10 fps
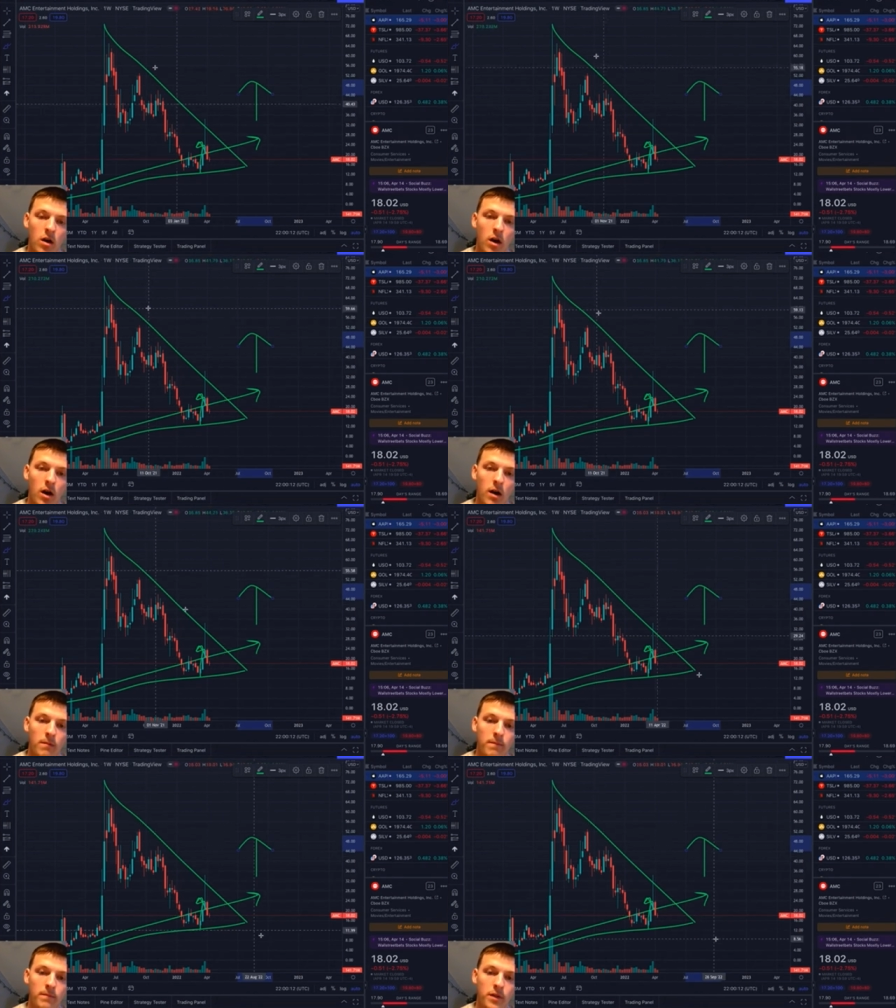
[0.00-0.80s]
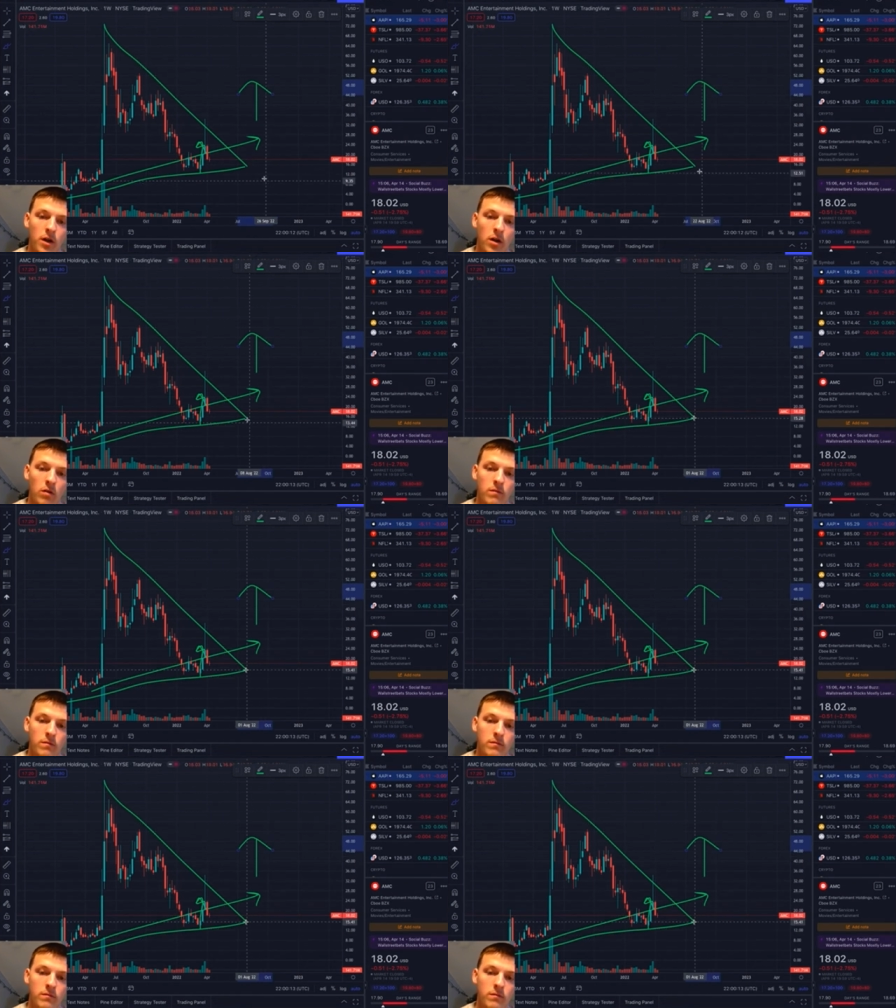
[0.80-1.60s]
Um, you know,
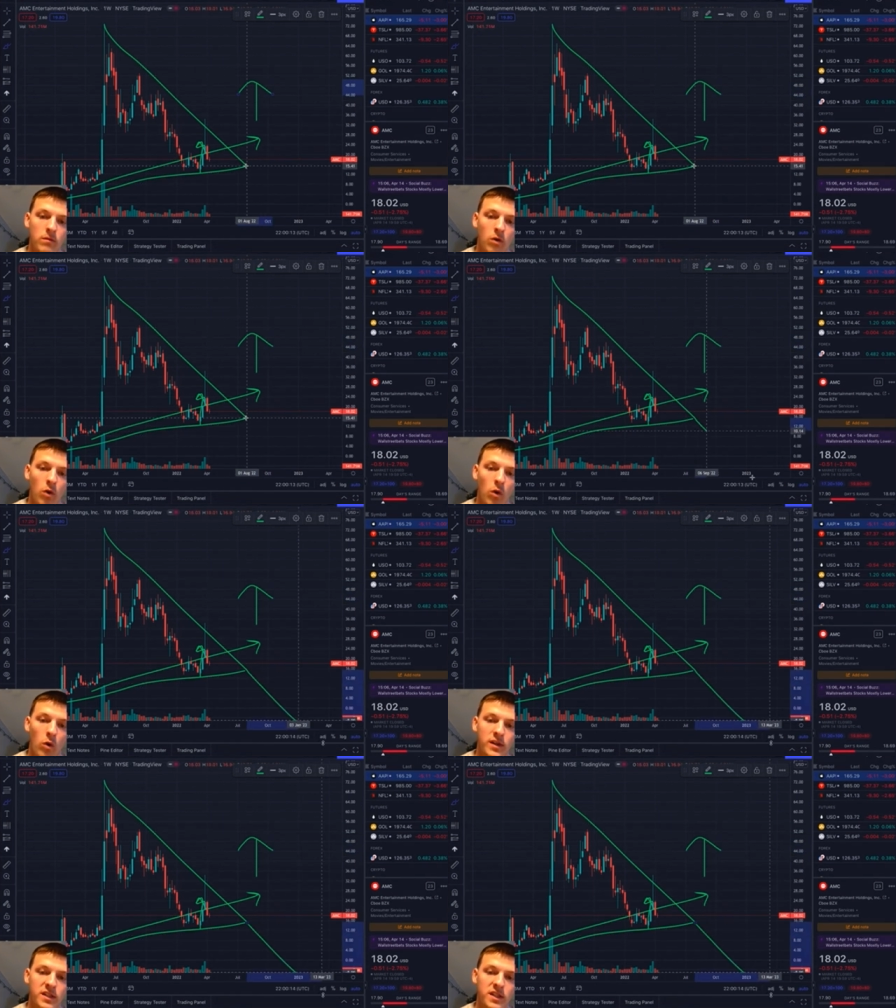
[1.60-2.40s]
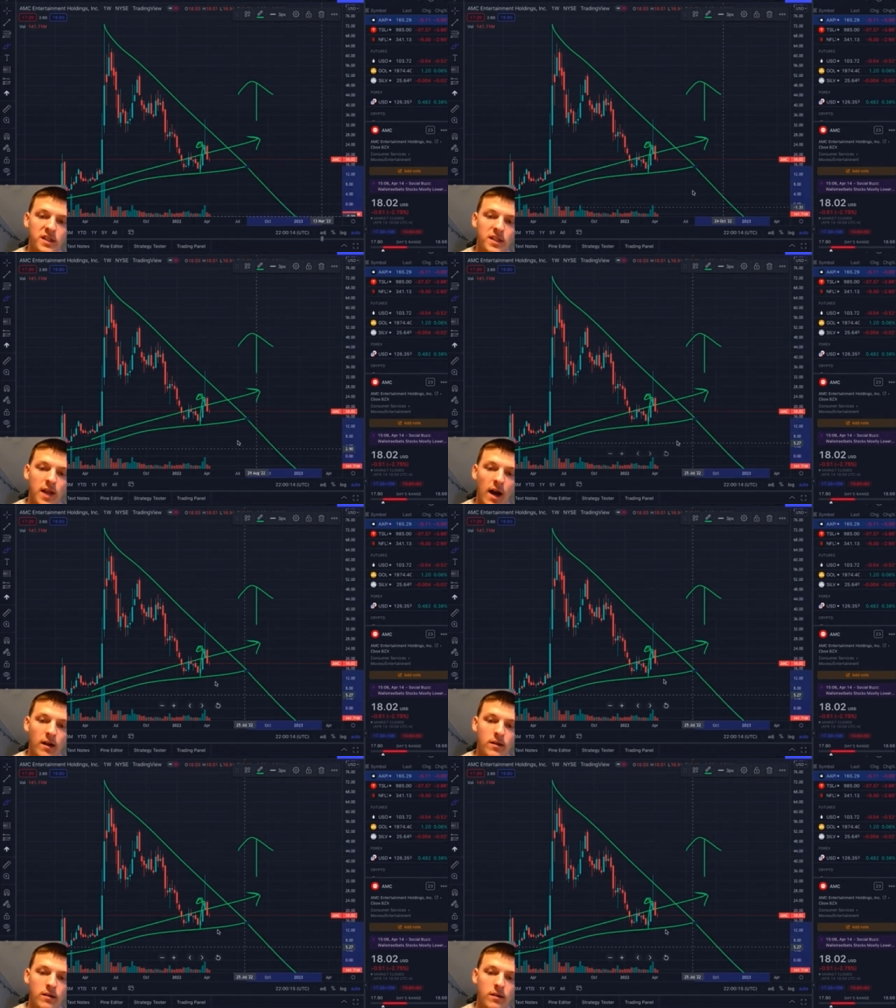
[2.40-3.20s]
or is this
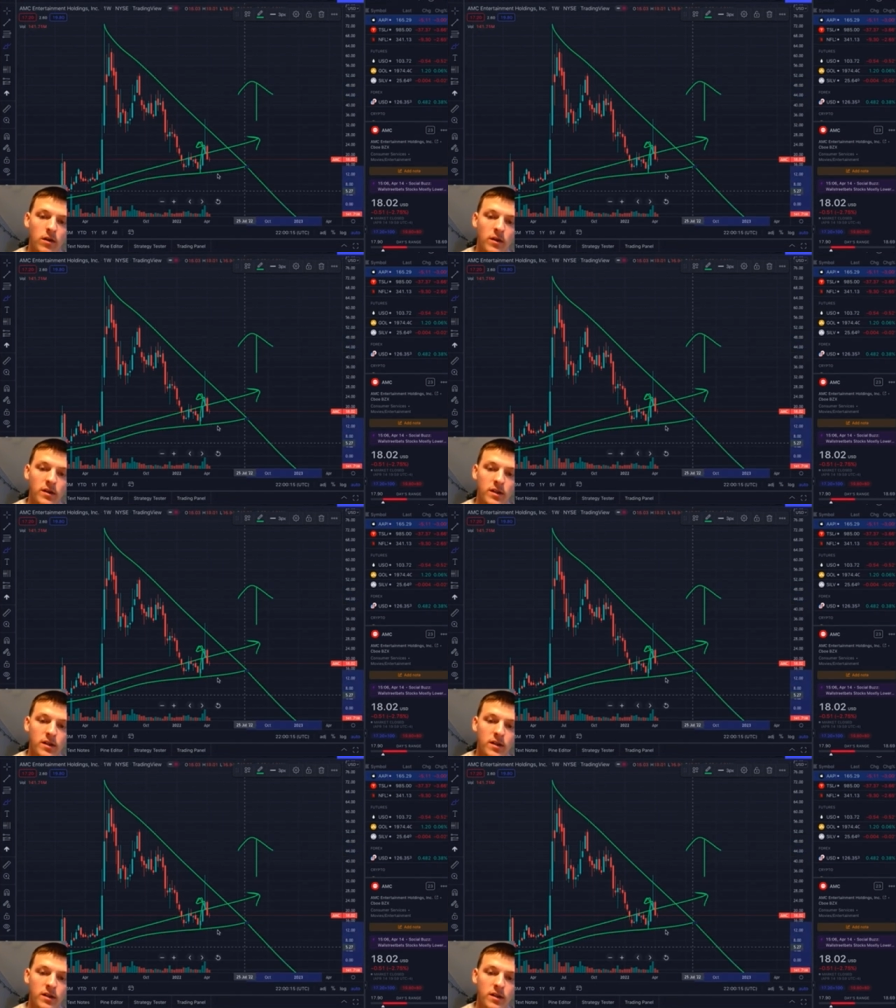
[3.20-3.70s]
stock going to